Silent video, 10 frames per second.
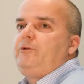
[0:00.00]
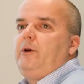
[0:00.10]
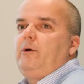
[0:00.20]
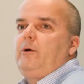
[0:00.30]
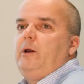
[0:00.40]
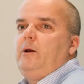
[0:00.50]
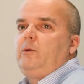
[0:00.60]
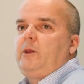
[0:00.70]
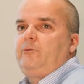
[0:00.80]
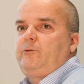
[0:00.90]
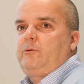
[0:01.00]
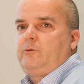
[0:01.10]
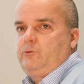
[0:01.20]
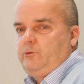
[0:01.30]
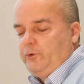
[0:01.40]
year that's
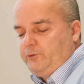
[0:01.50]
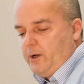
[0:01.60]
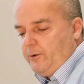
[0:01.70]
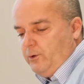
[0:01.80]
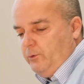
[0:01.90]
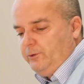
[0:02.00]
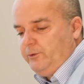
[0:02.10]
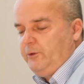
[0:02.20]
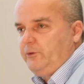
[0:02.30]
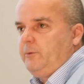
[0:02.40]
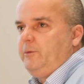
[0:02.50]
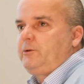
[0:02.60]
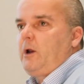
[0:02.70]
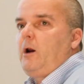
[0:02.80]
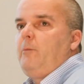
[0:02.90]
just started using this system is
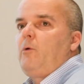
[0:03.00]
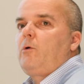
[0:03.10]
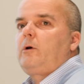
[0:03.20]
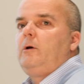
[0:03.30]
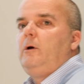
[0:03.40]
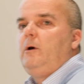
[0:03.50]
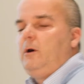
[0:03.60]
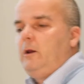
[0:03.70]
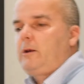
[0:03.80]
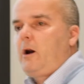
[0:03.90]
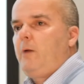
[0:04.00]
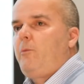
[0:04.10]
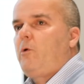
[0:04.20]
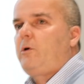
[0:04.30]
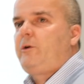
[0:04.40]
Carl Burke, and Carl
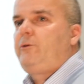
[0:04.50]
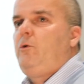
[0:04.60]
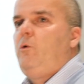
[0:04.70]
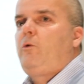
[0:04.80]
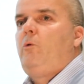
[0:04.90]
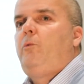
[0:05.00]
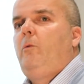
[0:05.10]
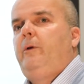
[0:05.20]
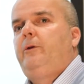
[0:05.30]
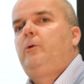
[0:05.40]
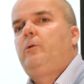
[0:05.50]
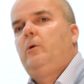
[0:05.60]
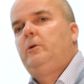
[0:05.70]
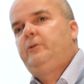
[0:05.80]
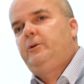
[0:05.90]
Burke has had 2 Group 1 and
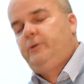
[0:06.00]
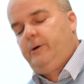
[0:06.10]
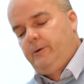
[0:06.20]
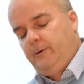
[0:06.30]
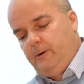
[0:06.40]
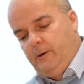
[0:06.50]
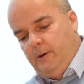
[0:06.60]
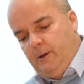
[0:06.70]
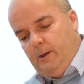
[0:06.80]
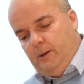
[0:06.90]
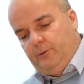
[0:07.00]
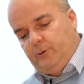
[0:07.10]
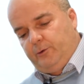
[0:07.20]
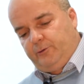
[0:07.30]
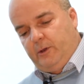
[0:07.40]
2-year-olds this year.
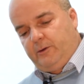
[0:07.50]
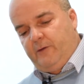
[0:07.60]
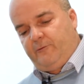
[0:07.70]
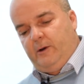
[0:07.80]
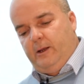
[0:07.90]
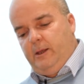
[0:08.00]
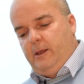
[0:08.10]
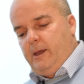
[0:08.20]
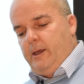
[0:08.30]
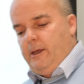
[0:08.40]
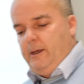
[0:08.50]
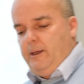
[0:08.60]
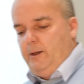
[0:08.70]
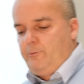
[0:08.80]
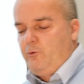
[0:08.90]
So there's definitely
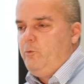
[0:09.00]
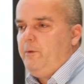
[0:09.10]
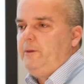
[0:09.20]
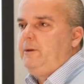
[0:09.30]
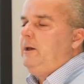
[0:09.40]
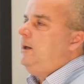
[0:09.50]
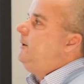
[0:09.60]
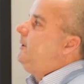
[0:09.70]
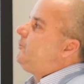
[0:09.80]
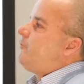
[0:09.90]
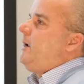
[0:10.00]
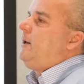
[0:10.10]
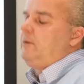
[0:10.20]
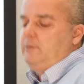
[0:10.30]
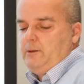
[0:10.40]
an improvement in the
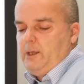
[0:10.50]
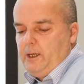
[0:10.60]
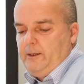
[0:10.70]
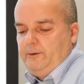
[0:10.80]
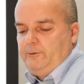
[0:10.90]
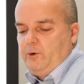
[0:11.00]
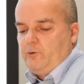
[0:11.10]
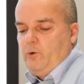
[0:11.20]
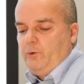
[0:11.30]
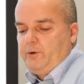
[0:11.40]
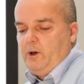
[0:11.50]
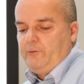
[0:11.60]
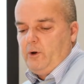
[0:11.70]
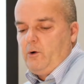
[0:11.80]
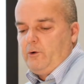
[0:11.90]
strength and the growth of
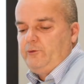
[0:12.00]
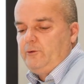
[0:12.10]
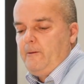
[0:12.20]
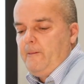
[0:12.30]
the horse.